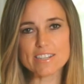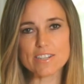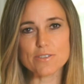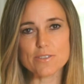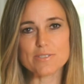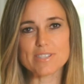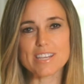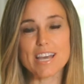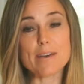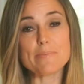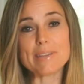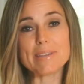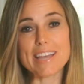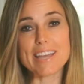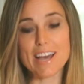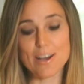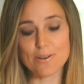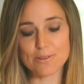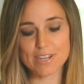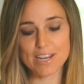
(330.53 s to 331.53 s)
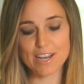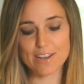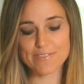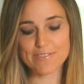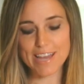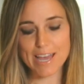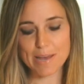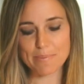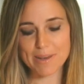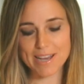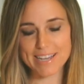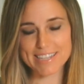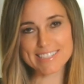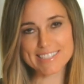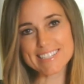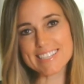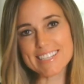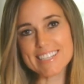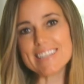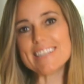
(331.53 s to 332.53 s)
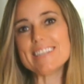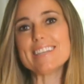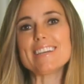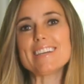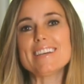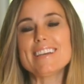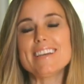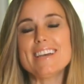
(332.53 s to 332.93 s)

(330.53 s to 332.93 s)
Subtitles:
news coming out of MIT.